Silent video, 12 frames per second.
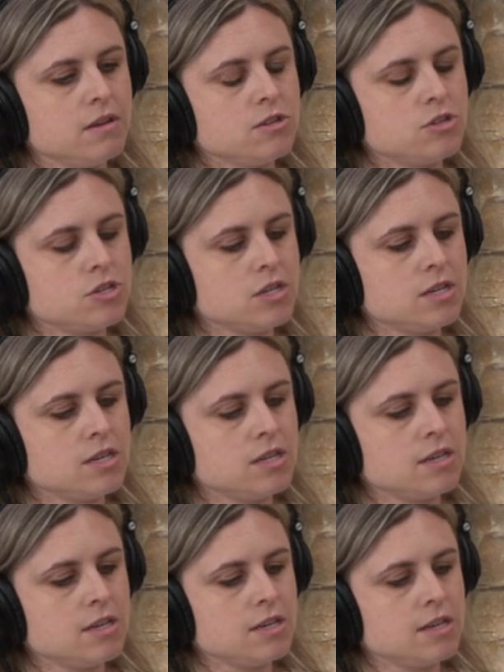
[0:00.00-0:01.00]
she Where do
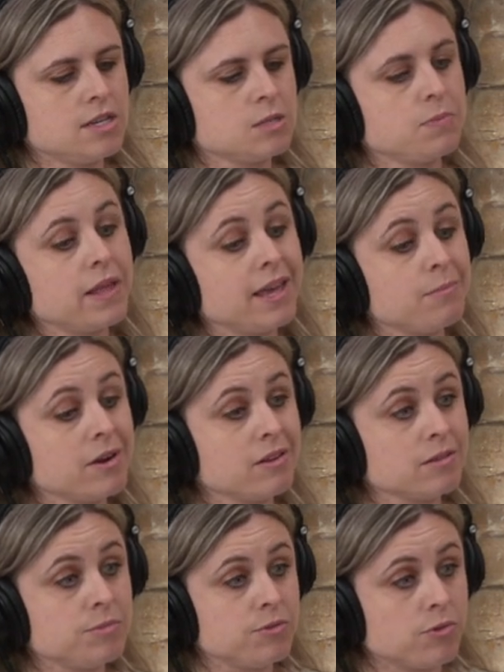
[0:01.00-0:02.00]
I know her is from? playing
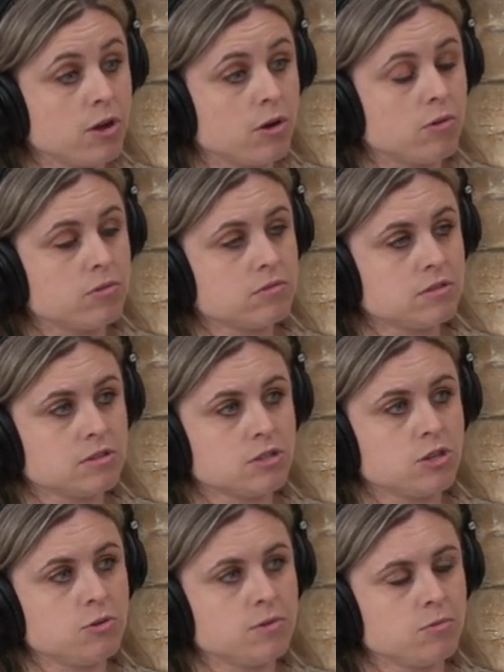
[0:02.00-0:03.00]
Marilyn Monroe, this
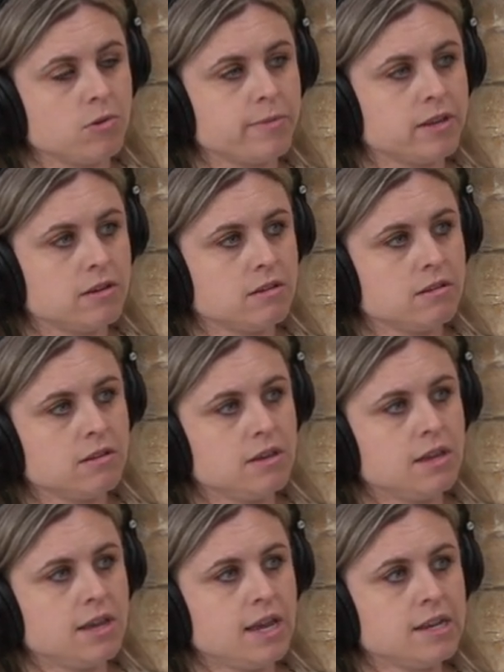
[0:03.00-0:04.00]
Cuban woman,
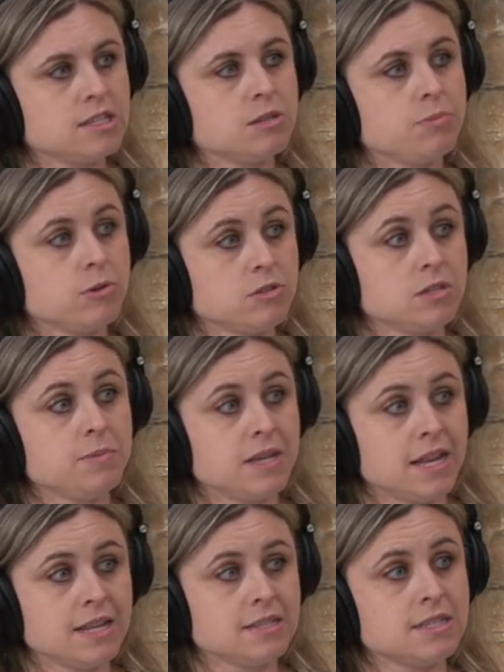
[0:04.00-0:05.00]
and it's supposed to be an
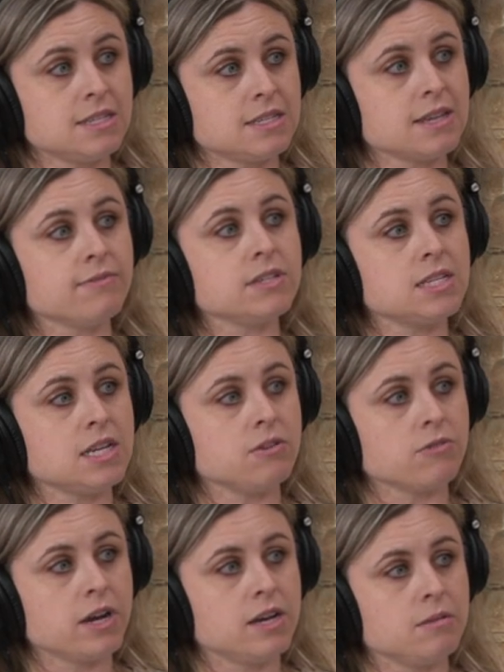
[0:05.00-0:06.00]
NC-17
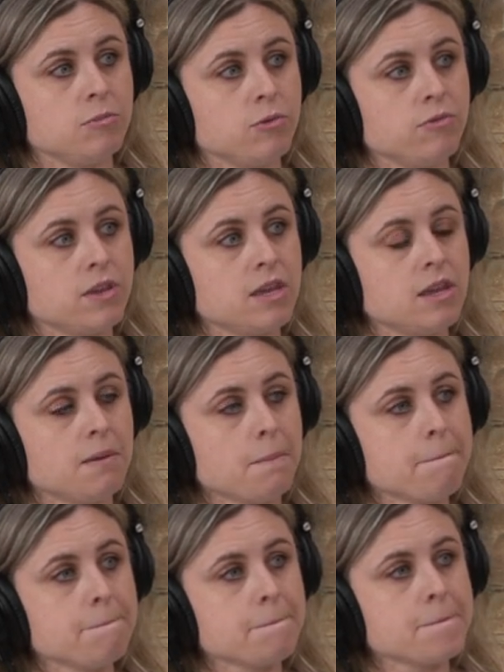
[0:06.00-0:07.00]
rated movie,
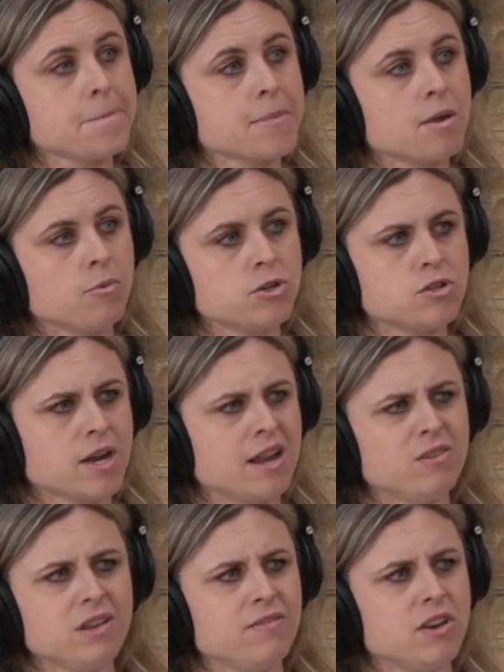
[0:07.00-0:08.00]
which like I
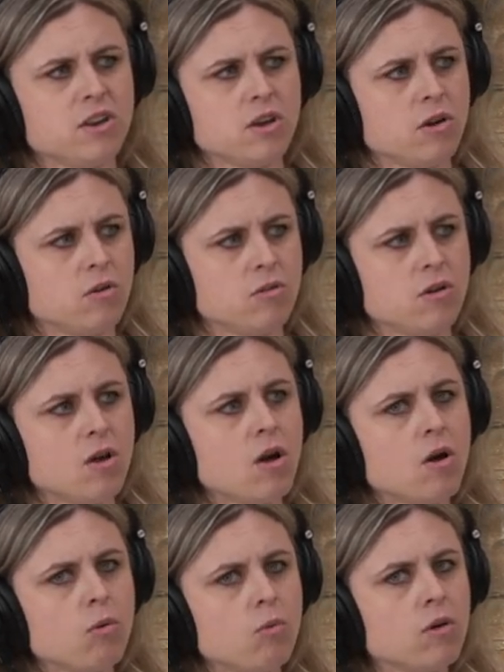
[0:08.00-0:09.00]
don't even know. Movie?
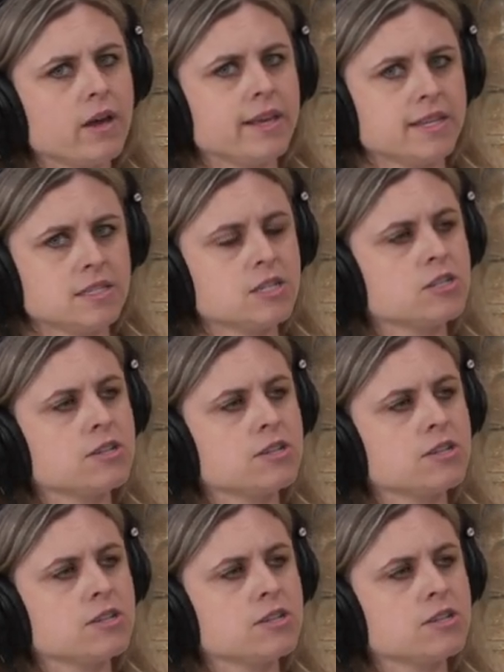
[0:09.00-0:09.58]
Well, I What's guess